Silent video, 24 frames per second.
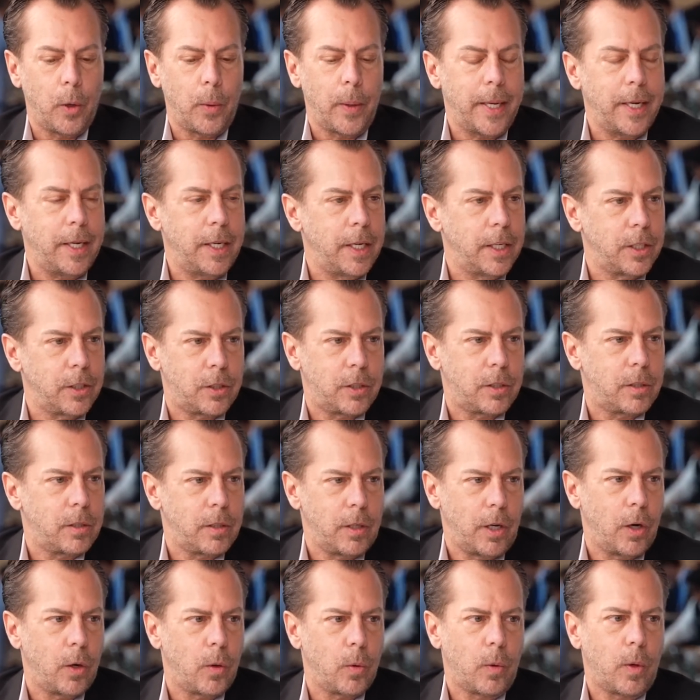India's
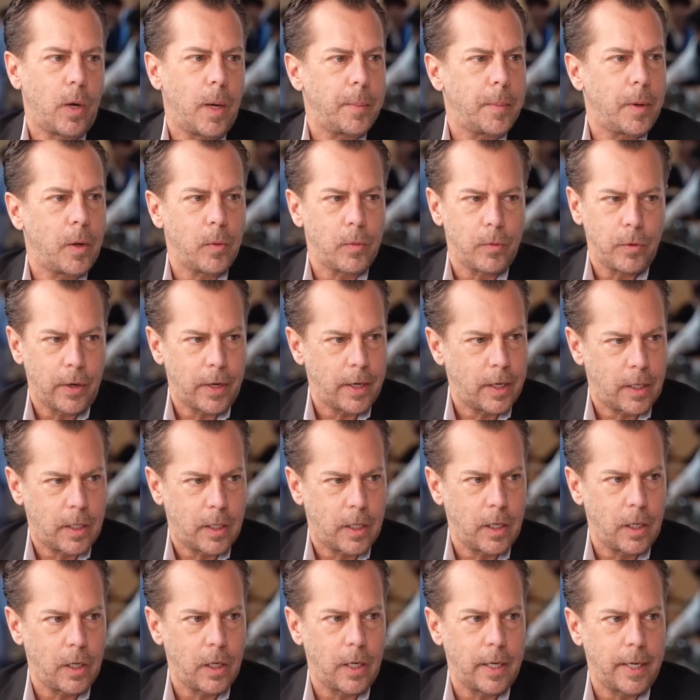come out very
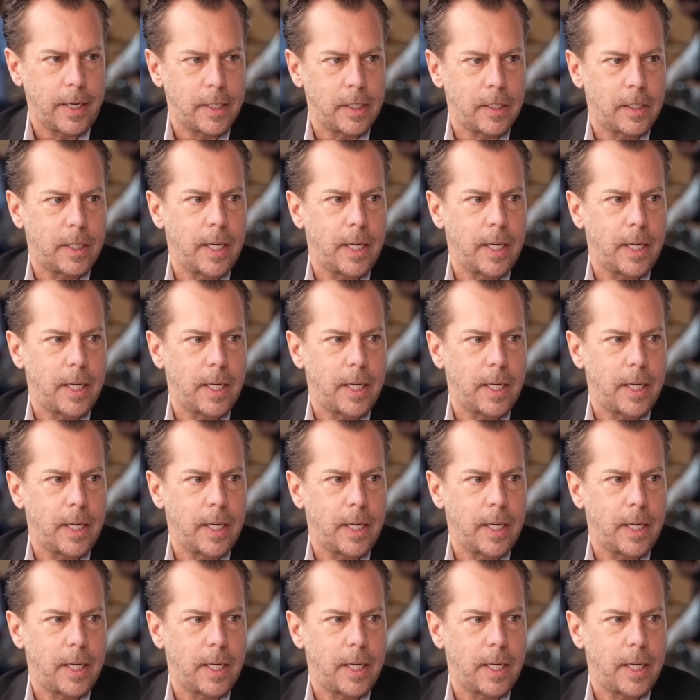clearly and